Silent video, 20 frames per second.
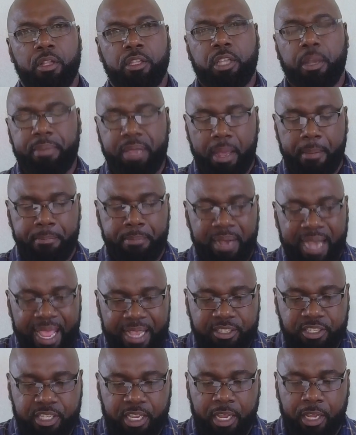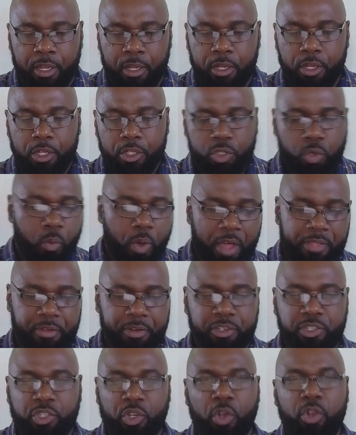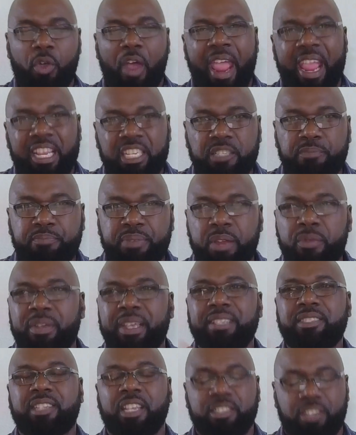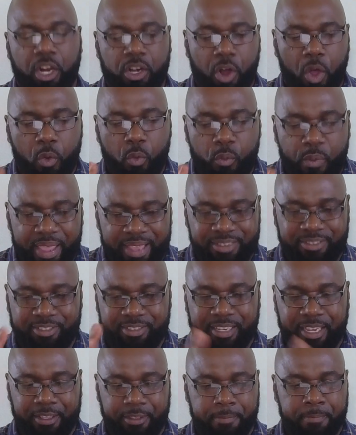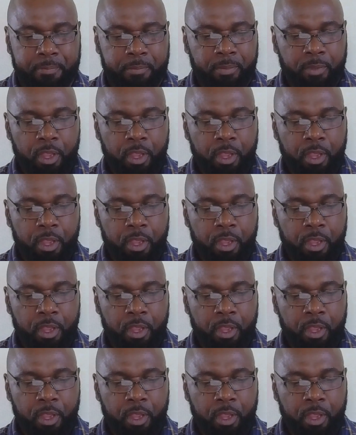to be a blessing to others, so your experiences are not wasted.